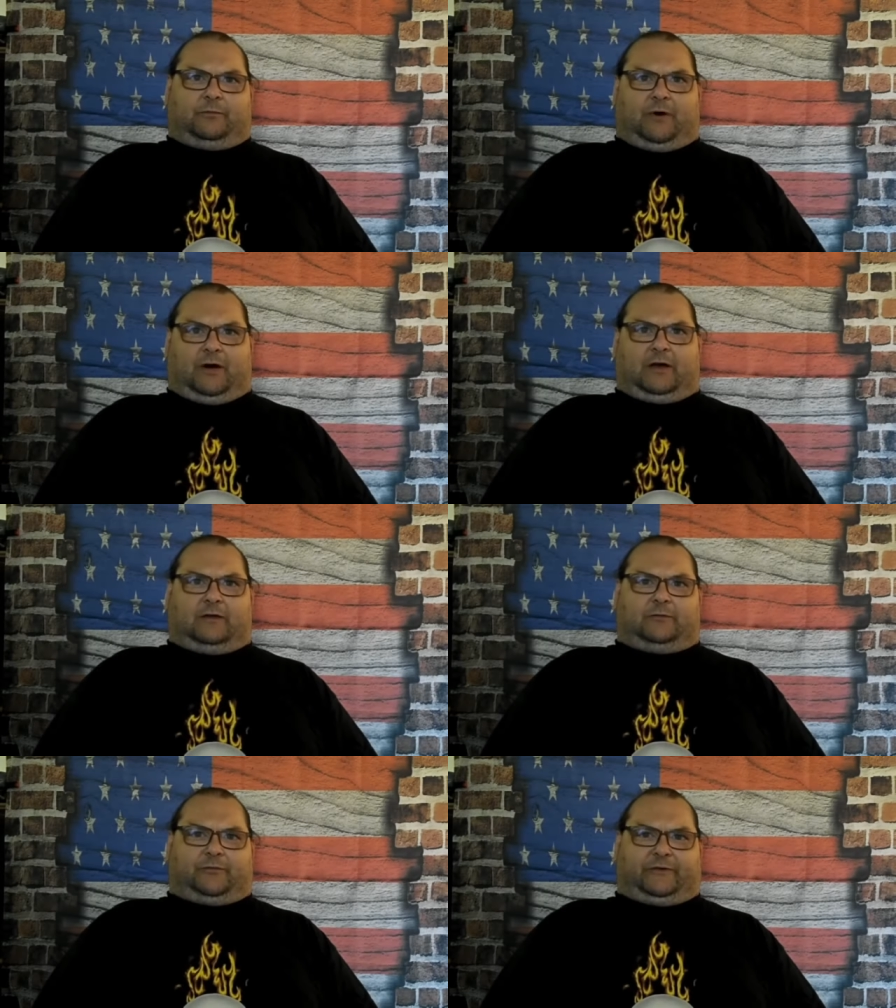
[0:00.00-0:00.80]

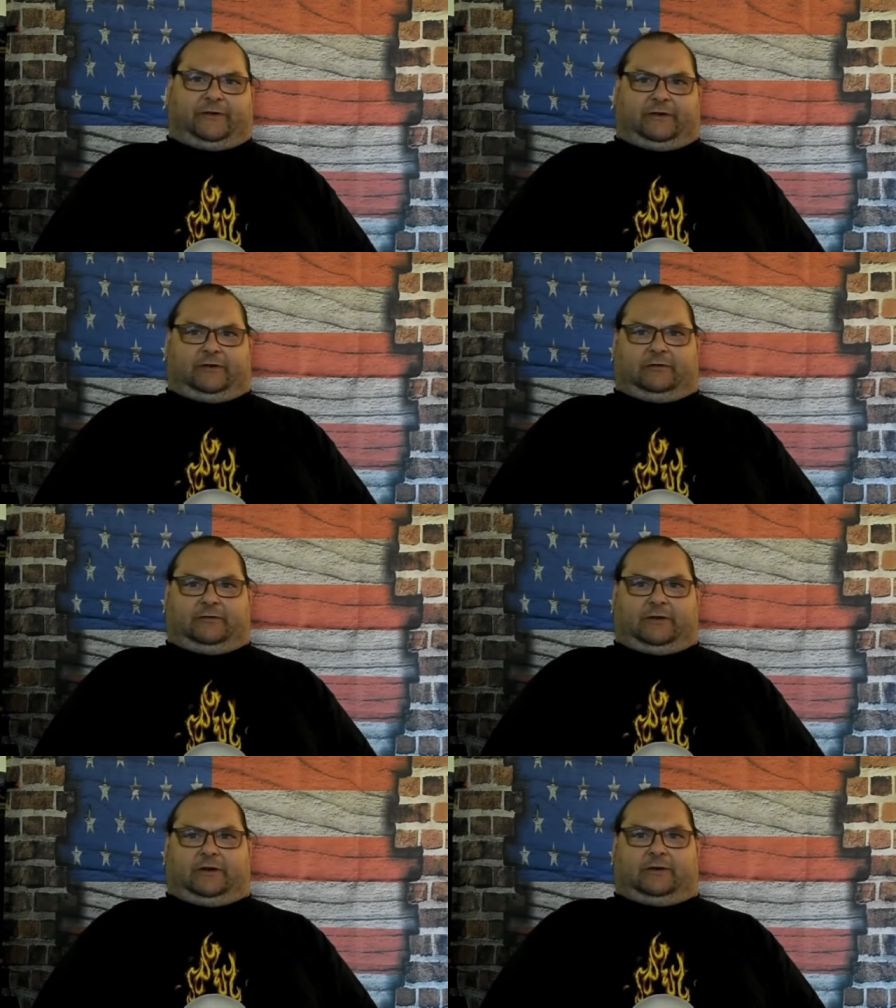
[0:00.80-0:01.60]
but
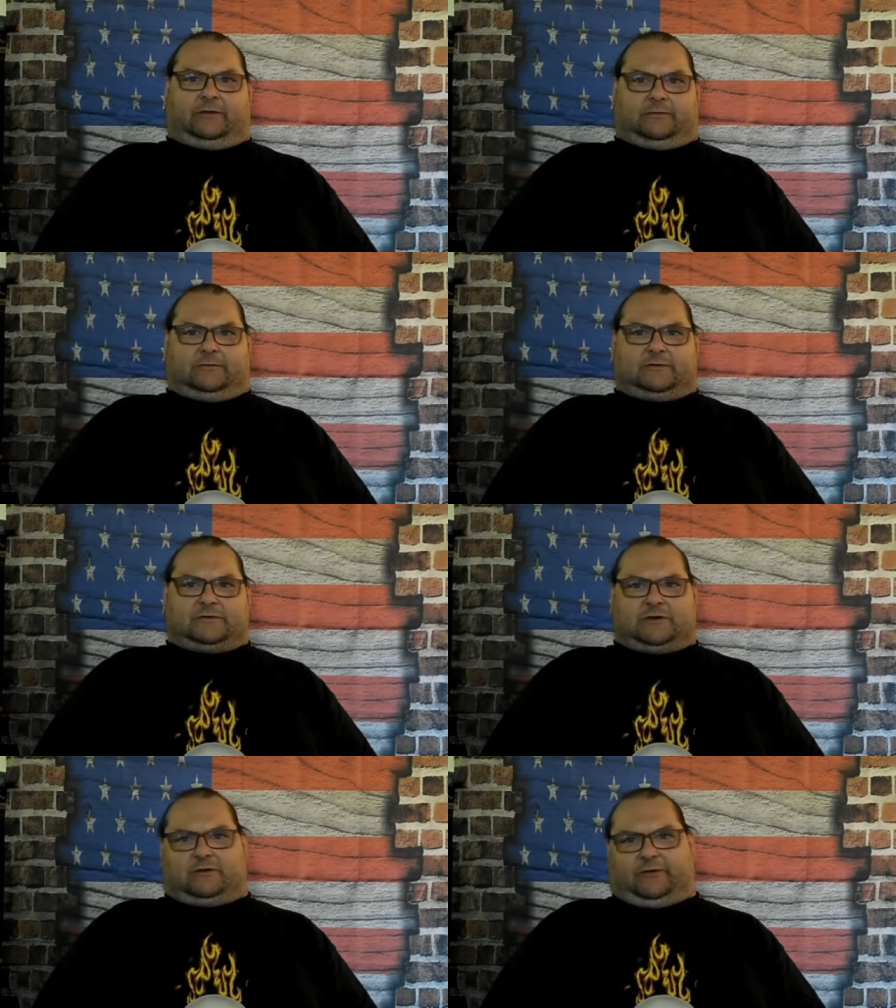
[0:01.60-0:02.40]
particularly
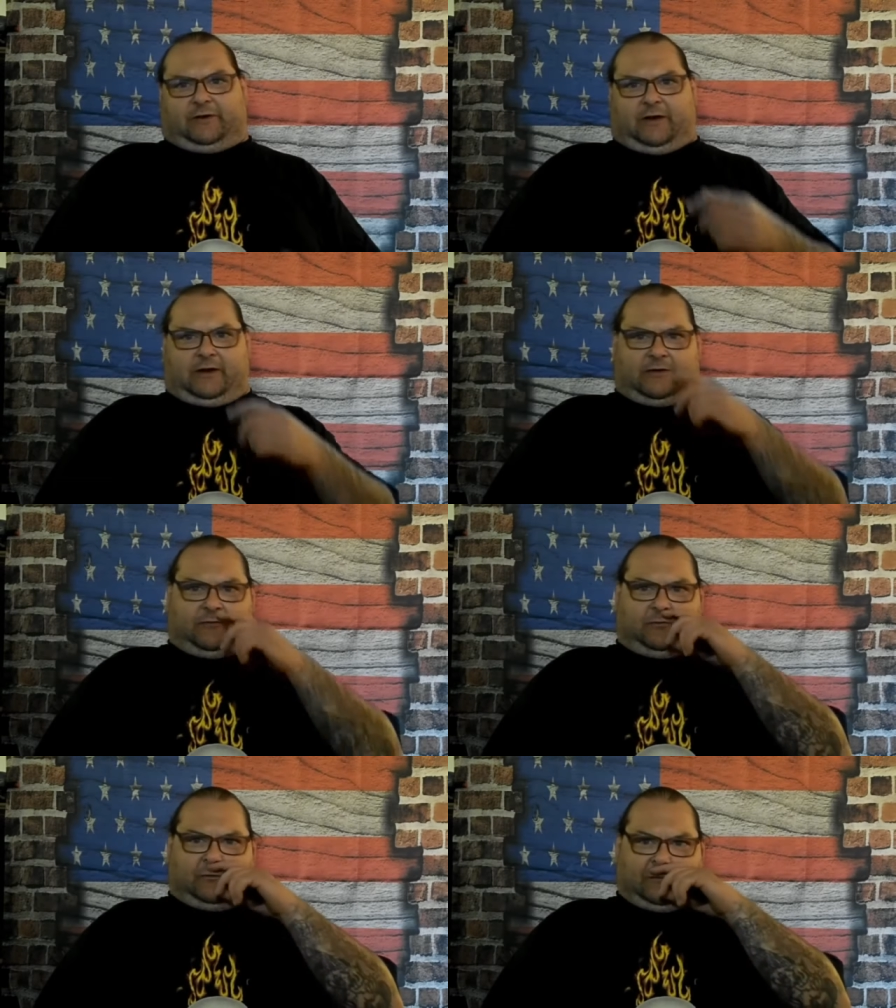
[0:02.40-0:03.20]
Jersey
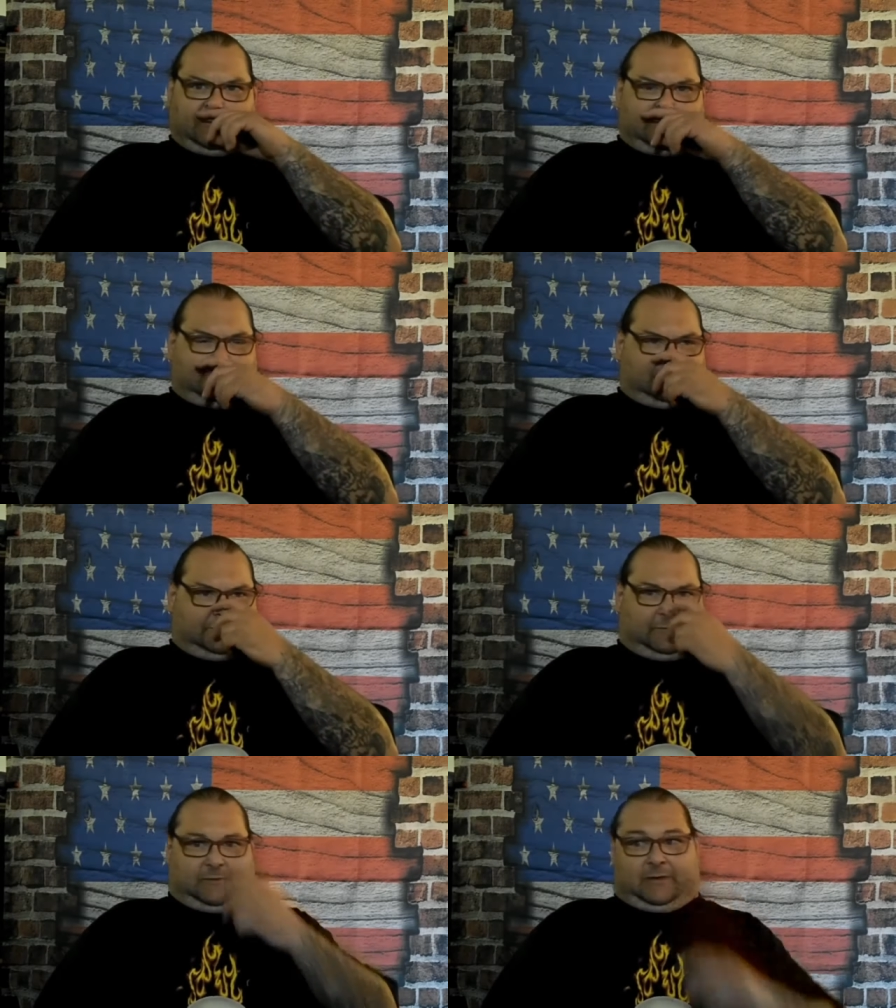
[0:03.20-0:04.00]
native
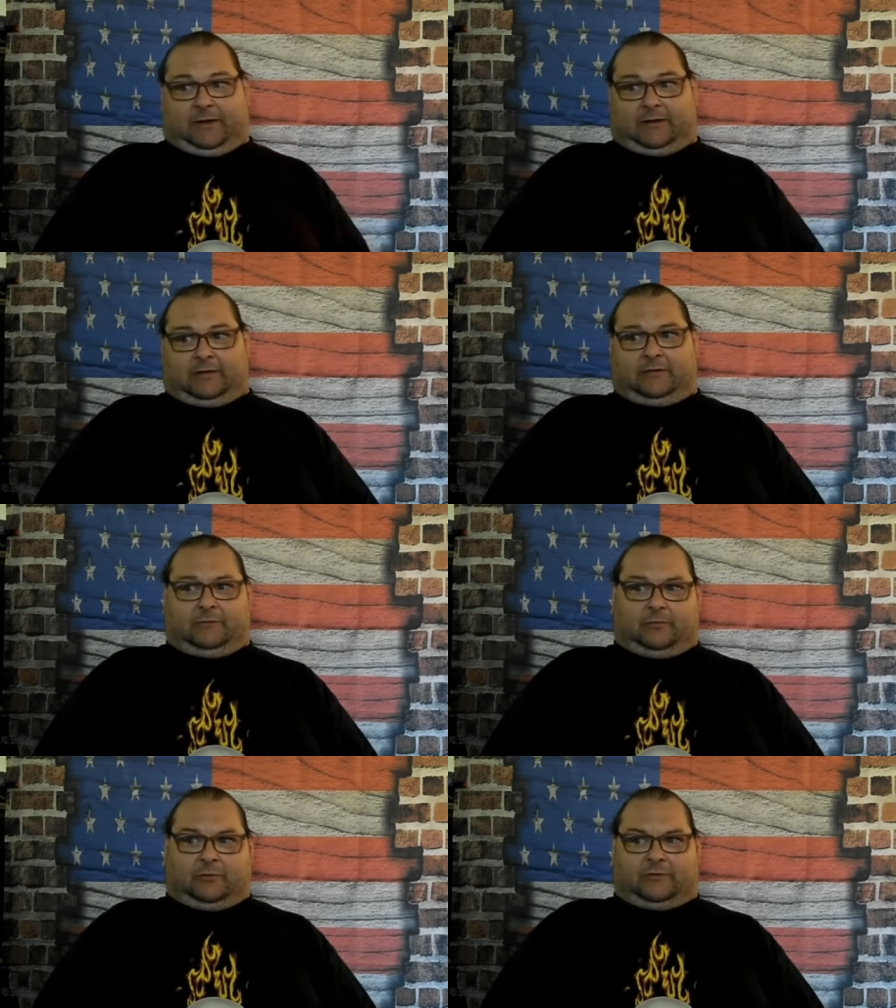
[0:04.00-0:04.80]
Dan
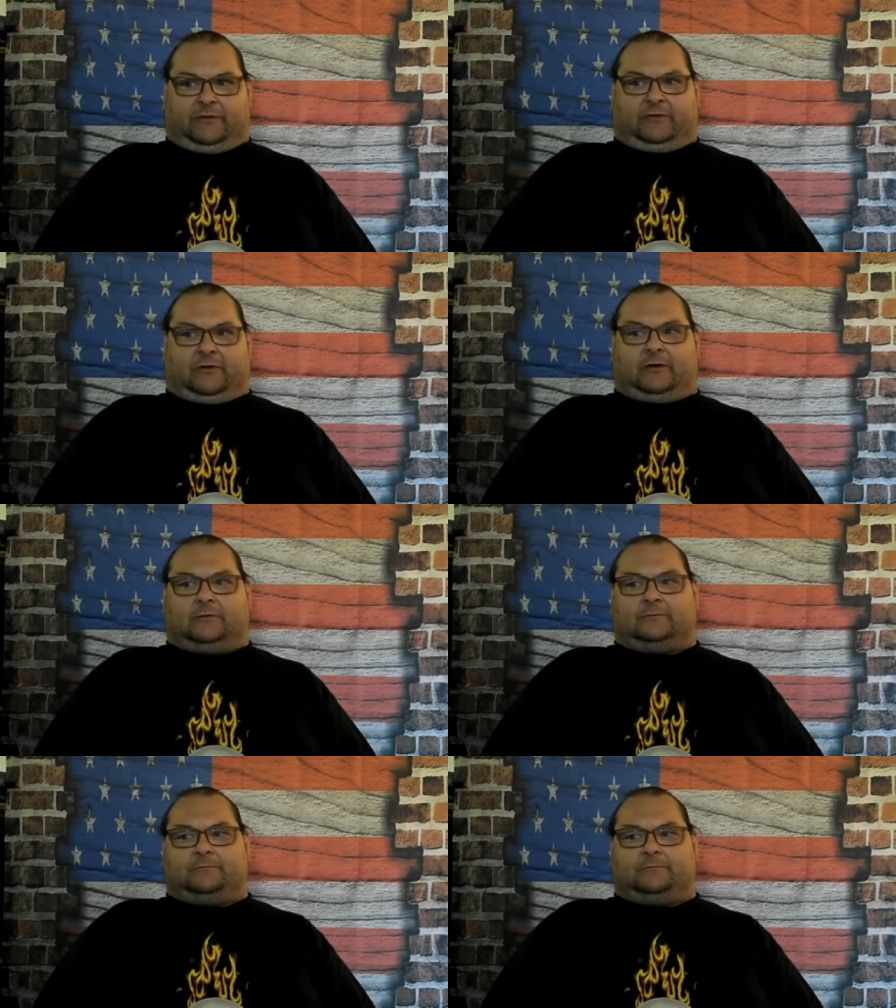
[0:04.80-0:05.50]
Baldessar.